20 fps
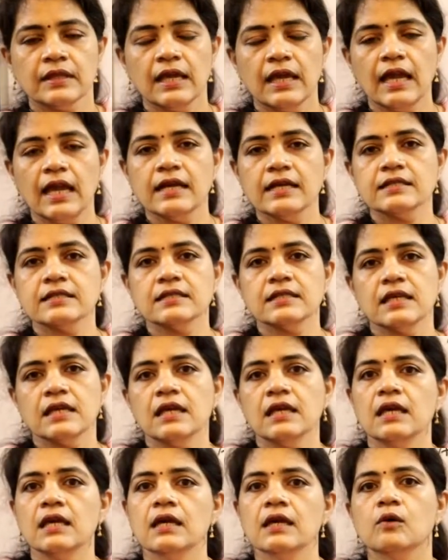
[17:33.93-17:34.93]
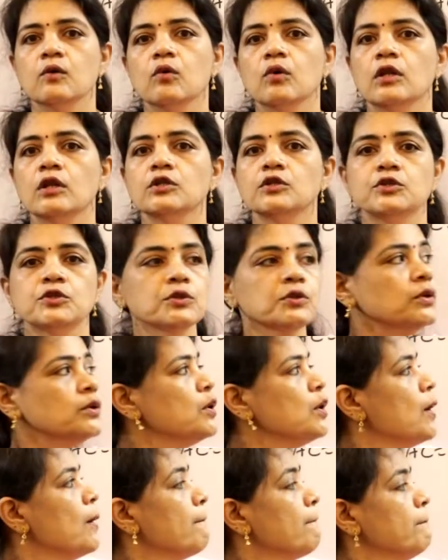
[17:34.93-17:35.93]
AC equal
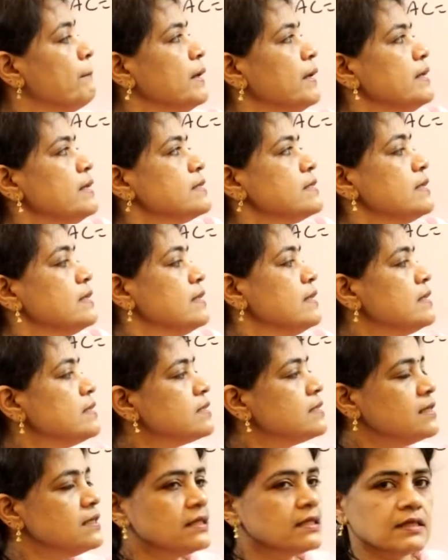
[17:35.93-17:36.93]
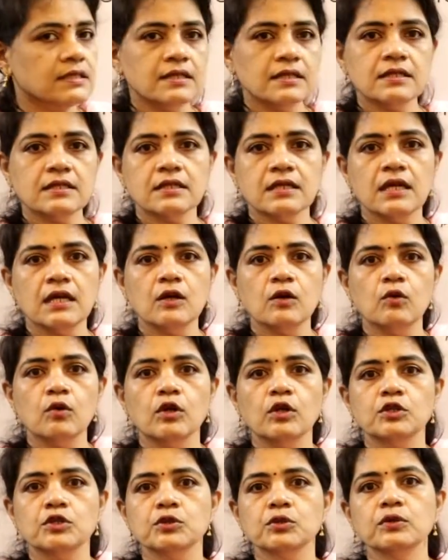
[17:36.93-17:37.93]
to BC. This distance
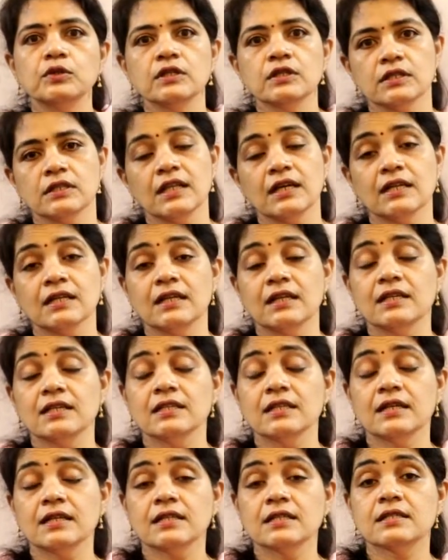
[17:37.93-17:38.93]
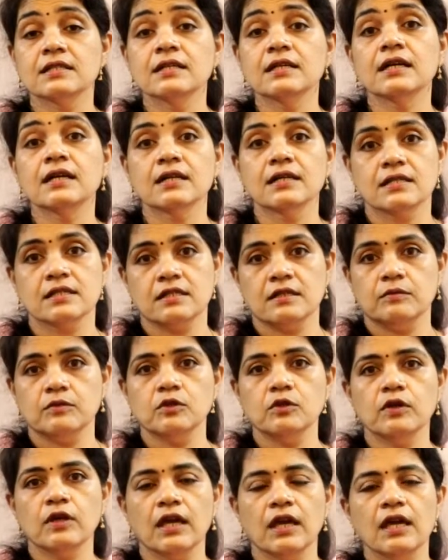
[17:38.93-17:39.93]
equal to this, that is the
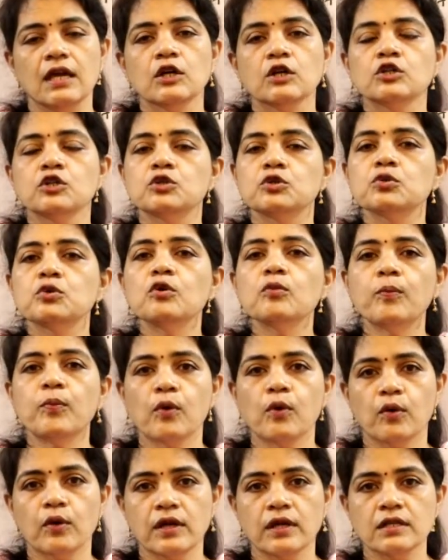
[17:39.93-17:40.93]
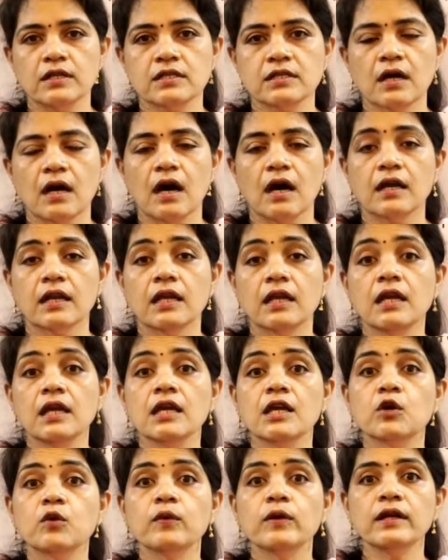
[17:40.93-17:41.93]
concept. Okay, 2 points are
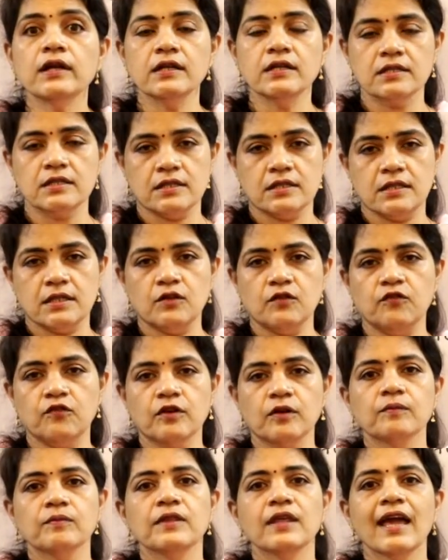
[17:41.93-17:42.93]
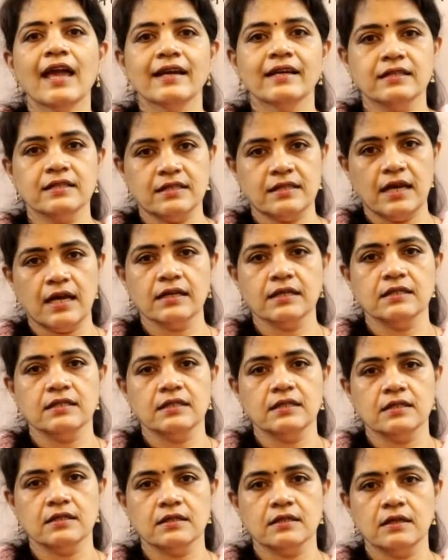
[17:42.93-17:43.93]
equidistant from the
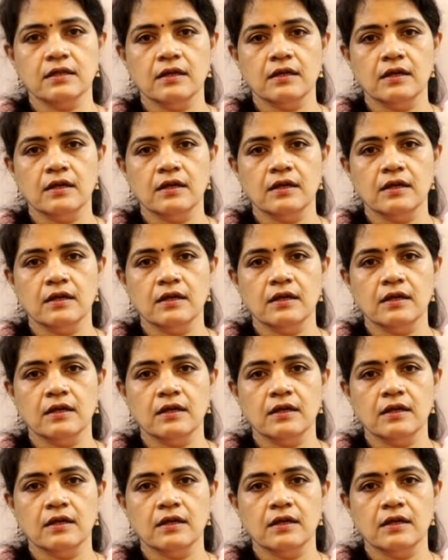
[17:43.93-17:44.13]
x-axis.